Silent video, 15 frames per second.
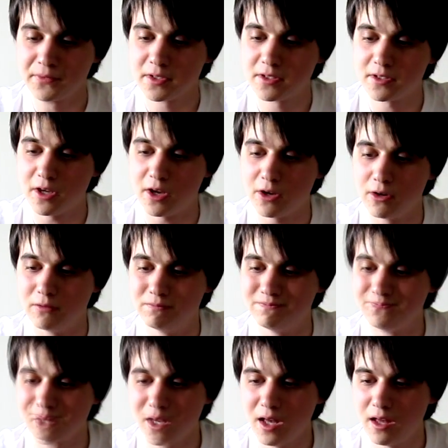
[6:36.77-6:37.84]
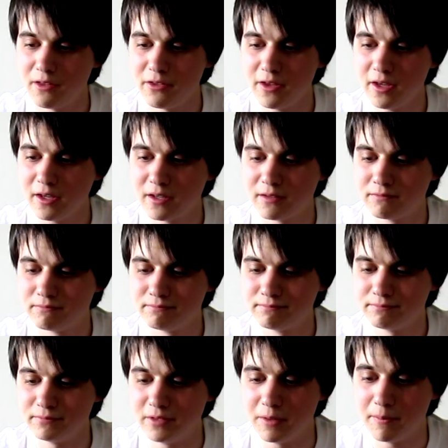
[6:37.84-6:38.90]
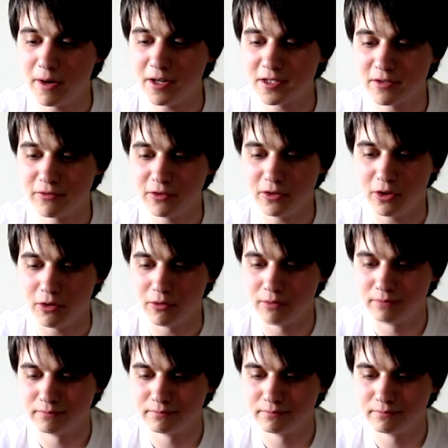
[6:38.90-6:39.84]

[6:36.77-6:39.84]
So I think they might have, you know,